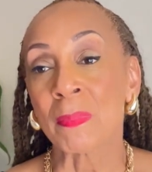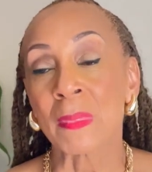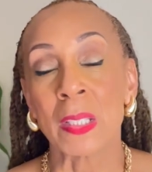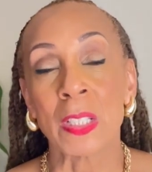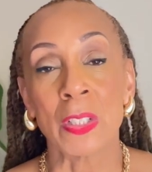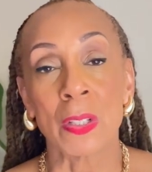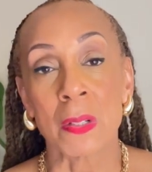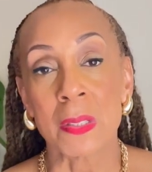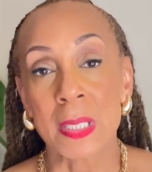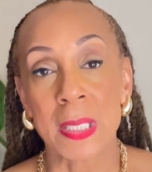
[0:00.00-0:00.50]

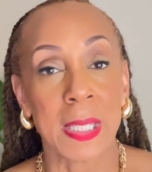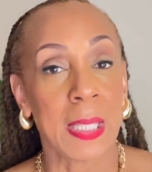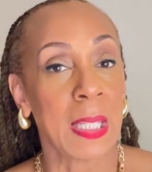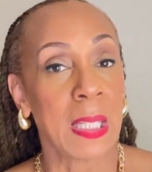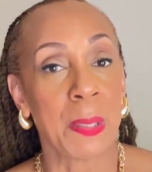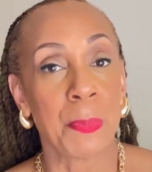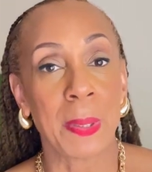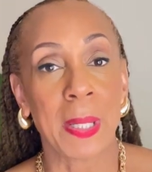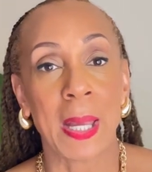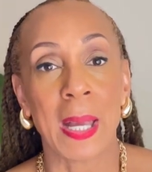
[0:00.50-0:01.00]
to
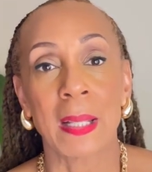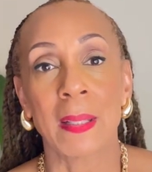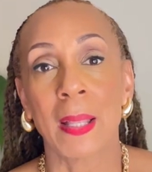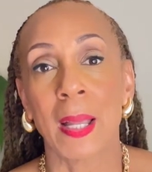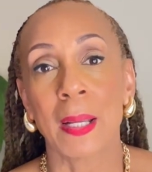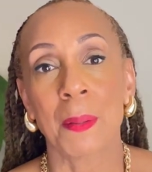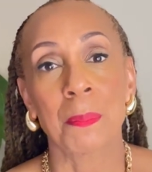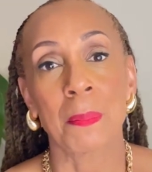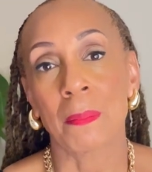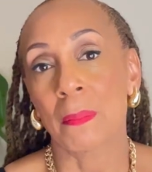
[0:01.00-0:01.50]
eat. We had
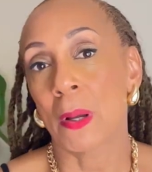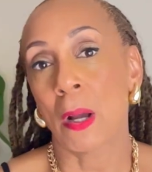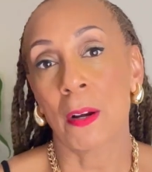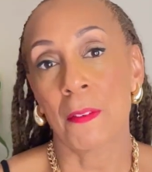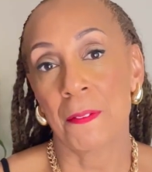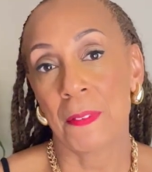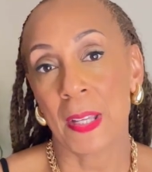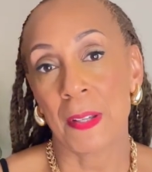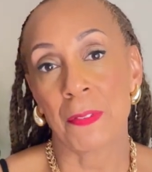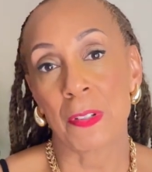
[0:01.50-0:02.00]
like our
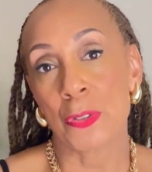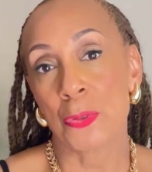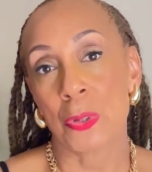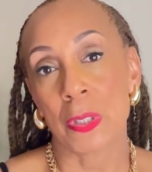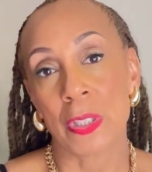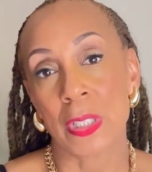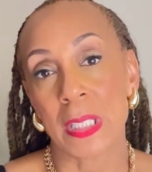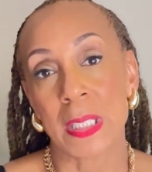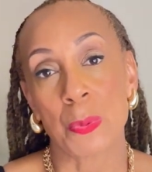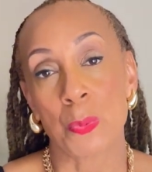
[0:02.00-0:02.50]
favorite
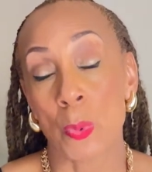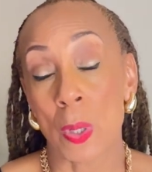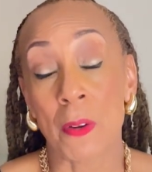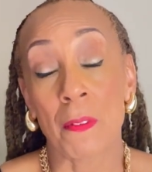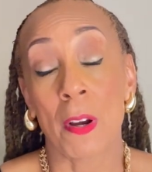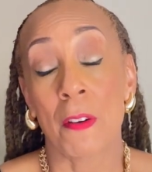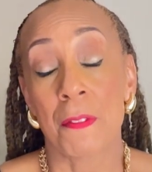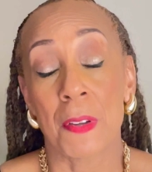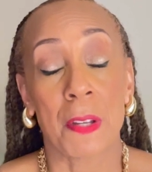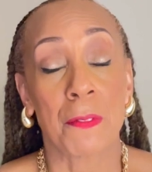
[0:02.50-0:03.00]
Torchy's, one of
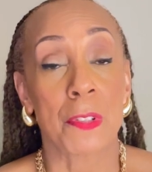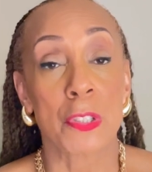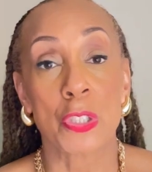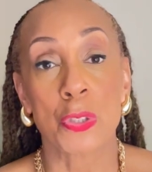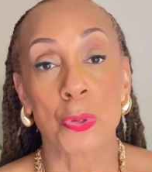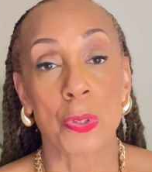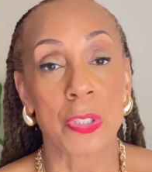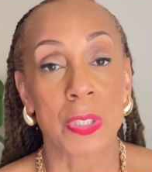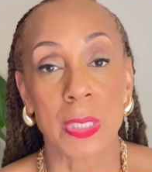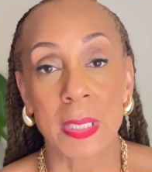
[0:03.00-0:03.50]
our favorites,
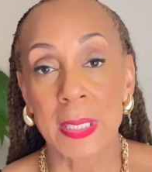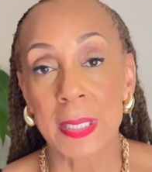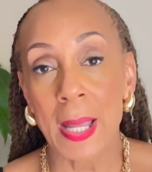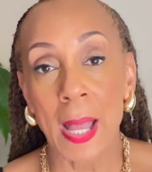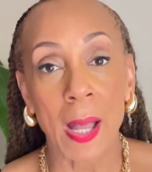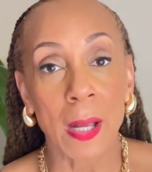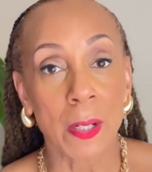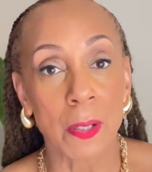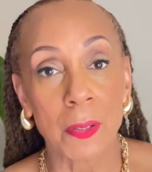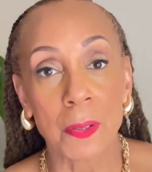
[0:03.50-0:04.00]
Torchy's
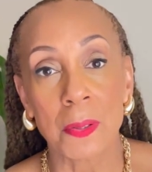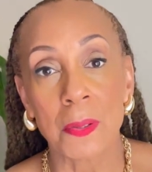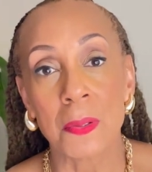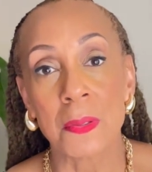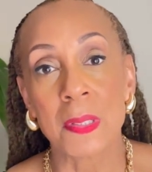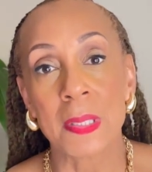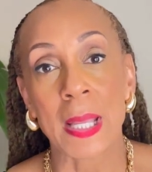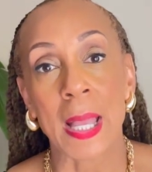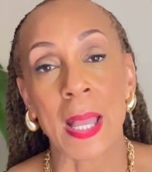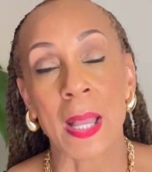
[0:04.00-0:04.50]

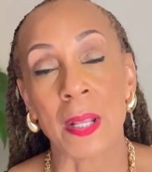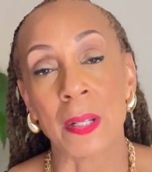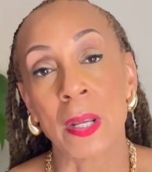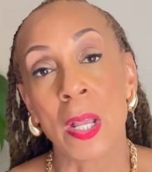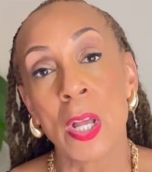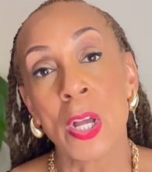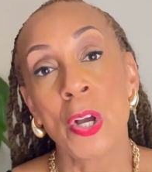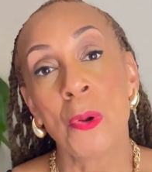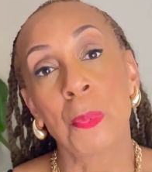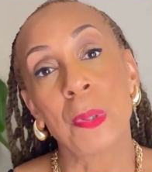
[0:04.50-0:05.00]
tacos, and
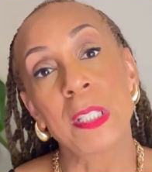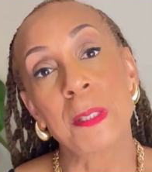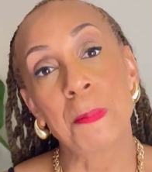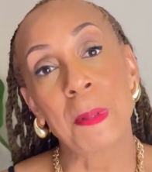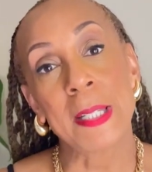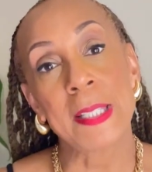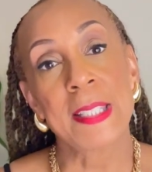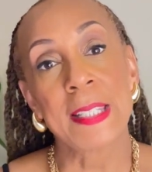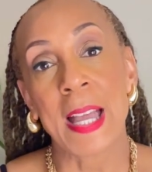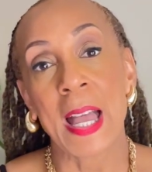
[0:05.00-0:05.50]
we
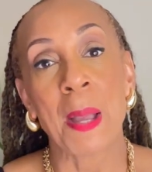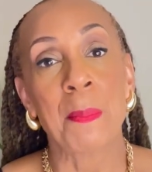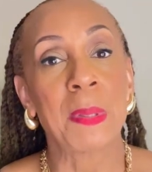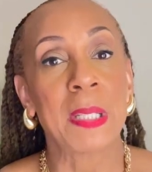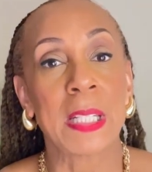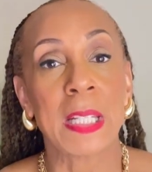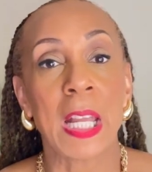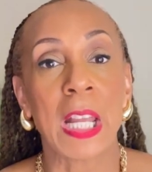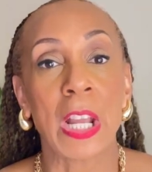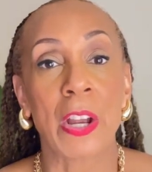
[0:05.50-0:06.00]
spent time in
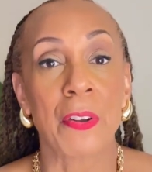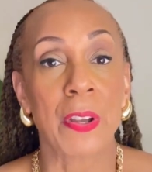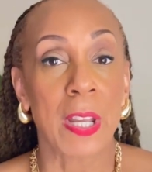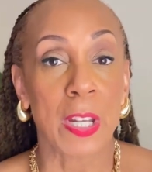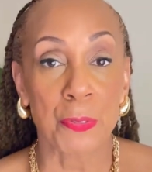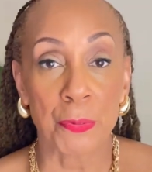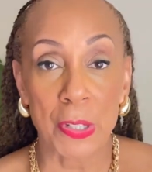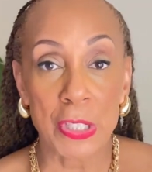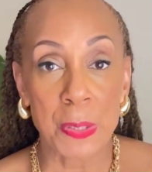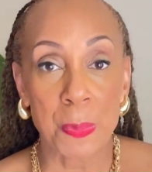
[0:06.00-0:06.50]
an area
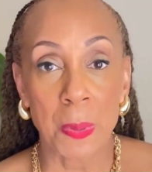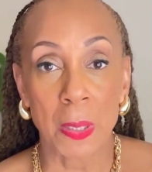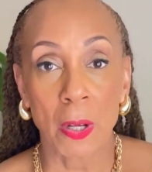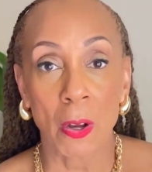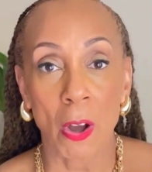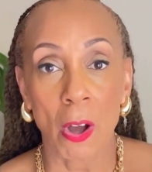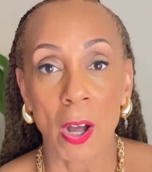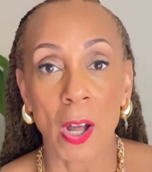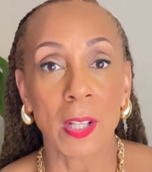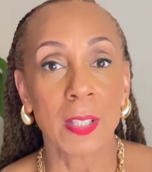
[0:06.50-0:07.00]
in Richmond
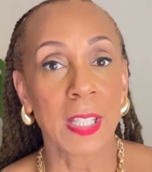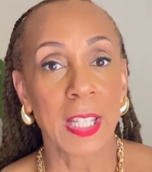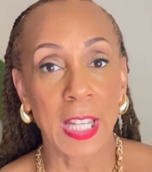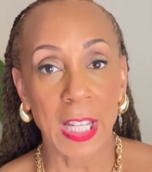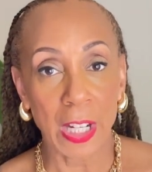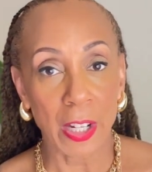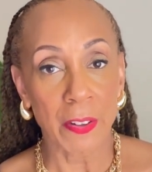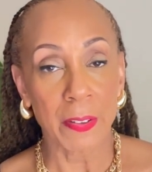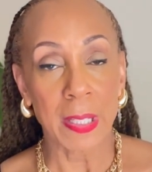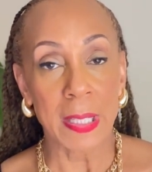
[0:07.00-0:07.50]
called
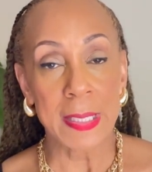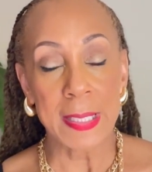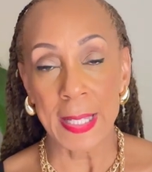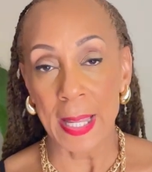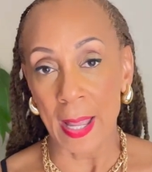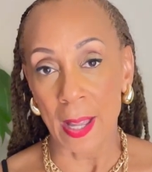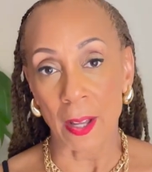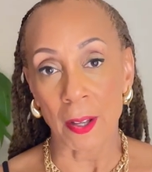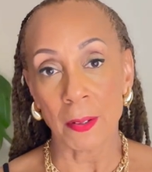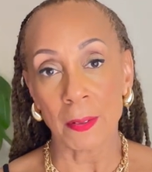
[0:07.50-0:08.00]

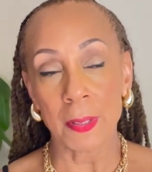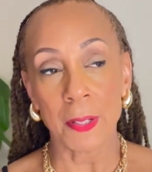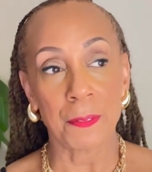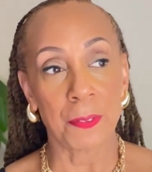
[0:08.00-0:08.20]
Carytown.